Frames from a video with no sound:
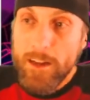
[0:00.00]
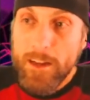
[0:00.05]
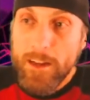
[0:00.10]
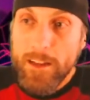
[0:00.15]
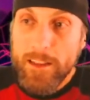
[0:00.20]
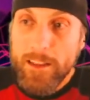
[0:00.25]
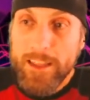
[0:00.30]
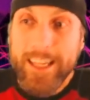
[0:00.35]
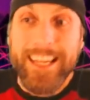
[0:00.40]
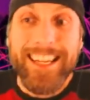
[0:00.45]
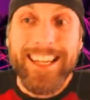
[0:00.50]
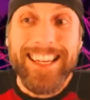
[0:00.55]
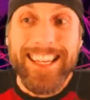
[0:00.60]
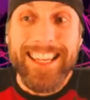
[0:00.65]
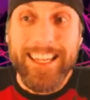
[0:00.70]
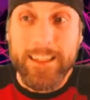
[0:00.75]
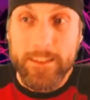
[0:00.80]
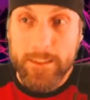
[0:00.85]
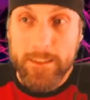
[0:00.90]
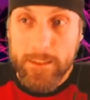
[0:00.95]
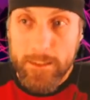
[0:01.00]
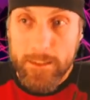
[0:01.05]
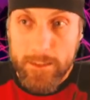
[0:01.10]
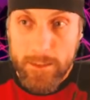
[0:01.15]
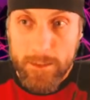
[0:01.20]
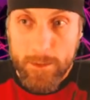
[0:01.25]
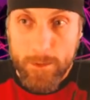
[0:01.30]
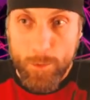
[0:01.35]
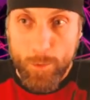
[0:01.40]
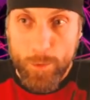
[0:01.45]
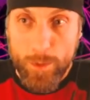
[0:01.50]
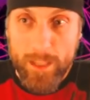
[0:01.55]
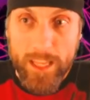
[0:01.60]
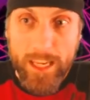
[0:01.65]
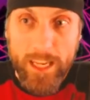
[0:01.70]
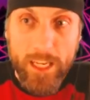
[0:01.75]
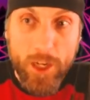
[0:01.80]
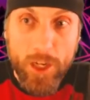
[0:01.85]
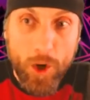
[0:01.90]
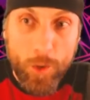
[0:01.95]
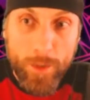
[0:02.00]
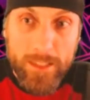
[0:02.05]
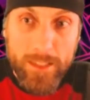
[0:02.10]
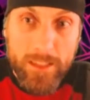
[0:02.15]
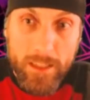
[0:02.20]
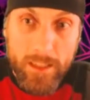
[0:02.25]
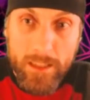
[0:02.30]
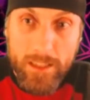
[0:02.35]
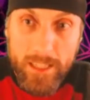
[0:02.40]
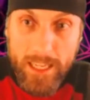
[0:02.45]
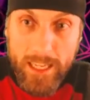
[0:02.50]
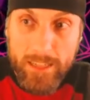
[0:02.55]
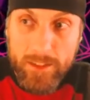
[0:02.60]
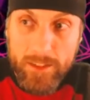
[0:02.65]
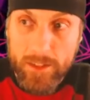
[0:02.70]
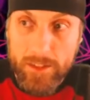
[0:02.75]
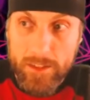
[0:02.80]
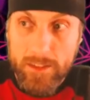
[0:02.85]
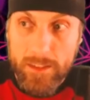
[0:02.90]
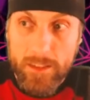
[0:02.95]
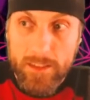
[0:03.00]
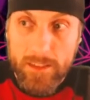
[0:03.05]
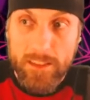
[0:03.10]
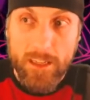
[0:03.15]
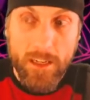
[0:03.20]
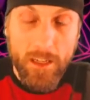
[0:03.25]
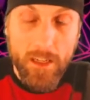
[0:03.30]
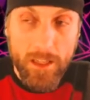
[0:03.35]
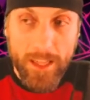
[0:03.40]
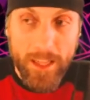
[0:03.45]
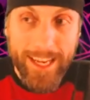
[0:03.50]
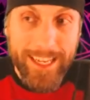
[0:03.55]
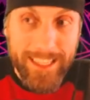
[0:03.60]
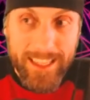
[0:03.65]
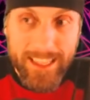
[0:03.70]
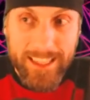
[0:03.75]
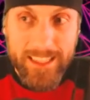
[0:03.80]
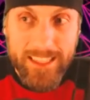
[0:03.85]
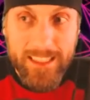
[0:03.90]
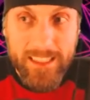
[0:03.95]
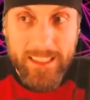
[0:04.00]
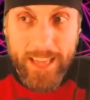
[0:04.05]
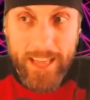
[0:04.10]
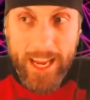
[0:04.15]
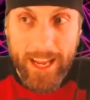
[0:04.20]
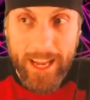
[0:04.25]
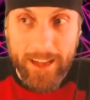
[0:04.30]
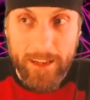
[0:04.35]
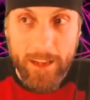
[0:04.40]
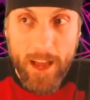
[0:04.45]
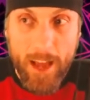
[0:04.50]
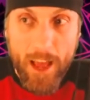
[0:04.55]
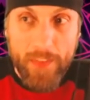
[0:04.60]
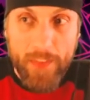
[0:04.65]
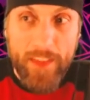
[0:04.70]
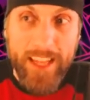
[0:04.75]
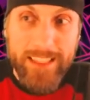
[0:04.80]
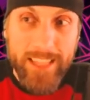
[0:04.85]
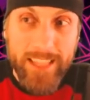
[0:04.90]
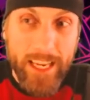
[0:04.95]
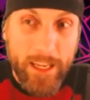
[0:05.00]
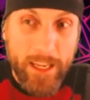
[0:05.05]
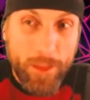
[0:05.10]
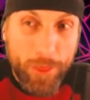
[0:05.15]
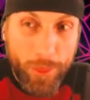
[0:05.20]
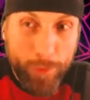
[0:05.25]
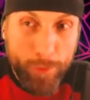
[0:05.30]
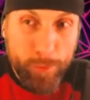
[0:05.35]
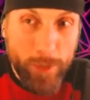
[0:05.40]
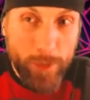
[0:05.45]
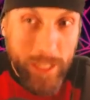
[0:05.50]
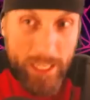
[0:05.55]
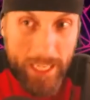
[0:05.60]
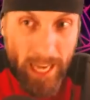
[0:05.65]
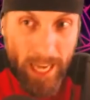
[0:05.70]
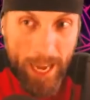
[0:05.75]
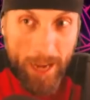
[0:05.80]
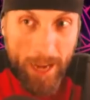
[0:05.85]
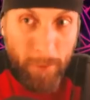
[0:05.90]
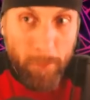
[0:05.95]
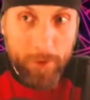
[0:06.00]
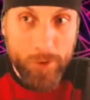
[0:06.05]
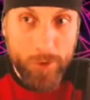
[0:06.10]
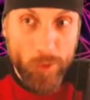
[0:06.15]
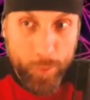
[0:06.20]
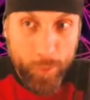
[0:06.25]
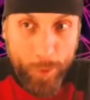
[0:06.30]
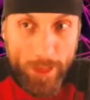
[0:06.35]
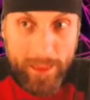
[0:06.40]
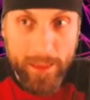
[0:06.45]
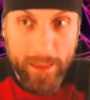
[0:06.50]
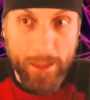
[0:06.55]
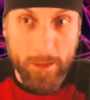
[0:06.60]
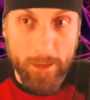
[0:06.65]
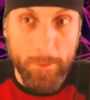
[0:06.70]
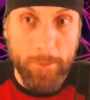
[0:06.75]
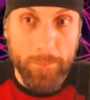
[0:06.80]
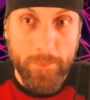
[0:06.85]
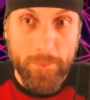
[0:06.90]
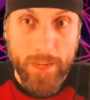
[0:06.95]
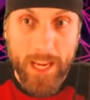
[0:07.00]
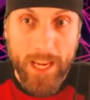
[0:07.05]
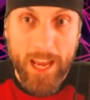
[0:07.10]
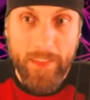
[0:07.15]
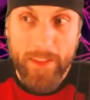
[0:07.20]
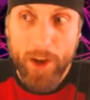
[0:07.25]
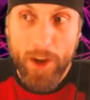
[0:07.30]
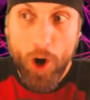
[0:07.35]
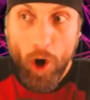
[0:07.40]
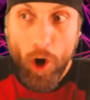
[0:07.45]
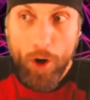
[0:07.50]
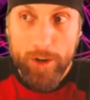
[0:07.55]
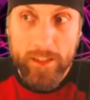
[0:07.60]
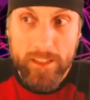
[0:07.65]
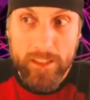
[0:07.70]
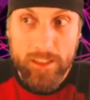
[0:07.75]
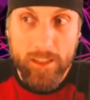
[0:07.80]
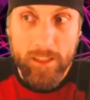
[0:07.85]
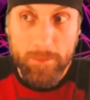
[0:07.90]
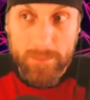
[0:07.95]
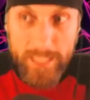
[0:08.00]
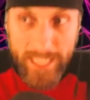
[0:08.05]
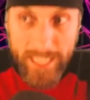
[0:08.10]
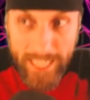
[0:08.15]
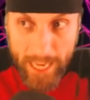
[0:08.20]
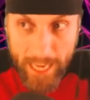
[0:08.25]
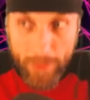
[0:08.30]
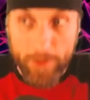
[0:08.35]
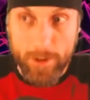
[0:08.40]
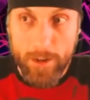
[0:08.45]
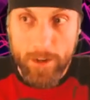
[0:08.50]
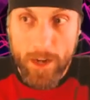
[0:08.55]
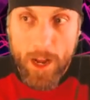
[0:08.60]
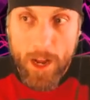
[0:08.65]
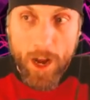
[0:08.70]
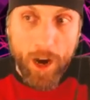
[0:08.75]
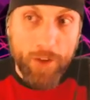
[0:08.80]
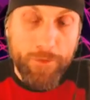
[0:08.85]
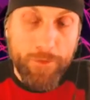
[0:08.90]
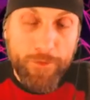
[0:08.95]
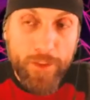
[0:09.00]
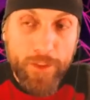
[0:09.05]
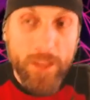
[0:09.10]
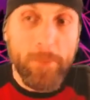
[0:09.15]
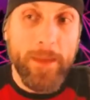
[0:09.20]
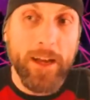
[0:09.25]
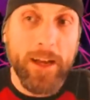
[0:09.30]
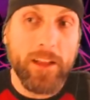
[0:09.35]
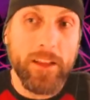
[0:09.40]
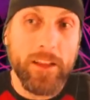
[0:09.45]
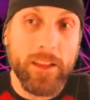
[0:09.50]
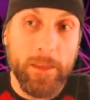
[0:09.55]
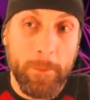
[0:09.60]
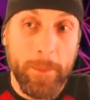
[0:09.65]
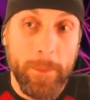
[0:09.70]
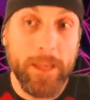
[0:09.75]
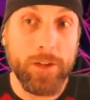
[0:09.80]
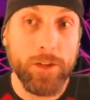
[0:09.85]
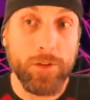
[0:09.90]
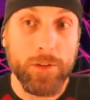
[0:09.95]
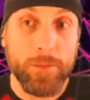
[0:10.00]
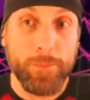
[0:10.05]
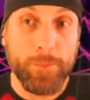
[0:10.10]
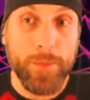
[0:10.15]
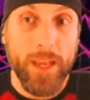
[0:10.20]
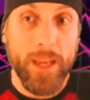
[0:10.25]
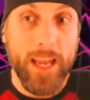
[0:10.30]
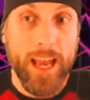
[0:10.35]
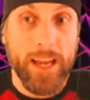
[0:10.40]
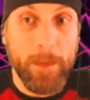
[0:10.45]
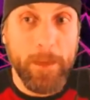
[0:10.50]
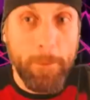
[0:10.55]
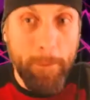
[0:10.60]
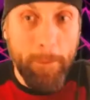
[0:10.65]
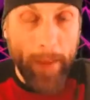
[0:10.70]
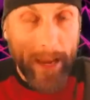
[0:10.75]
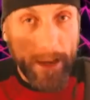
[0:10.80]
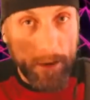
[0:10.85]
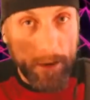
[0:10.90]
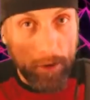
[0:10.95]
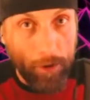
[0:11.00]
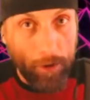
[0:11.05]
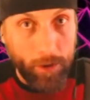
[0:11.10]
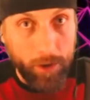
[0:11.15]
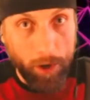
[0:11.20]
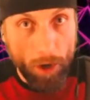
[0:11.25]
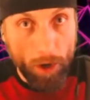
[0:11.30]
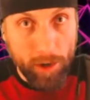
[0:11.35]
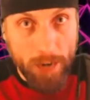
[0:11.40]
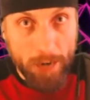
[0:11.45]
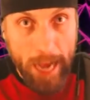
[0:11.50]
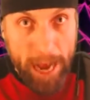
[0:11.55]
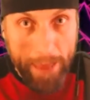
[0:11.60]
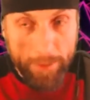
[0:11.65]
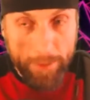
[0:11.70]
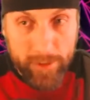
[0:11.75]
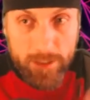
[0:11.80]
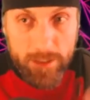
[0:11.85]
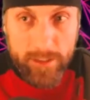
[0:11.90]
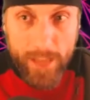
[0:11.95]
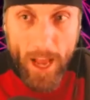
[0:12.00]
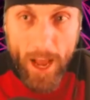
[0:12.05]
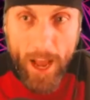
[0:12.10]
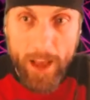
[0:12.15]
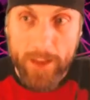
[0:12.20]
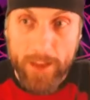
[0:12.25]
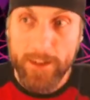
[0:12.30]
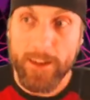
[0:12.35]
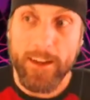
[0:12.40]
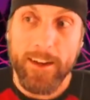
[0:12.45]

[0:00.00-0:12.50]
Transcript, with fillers: The Indians, when they go into the desert to collect this sand, they take three camels with them, and they harness them together, a female in the middle and a male on either side.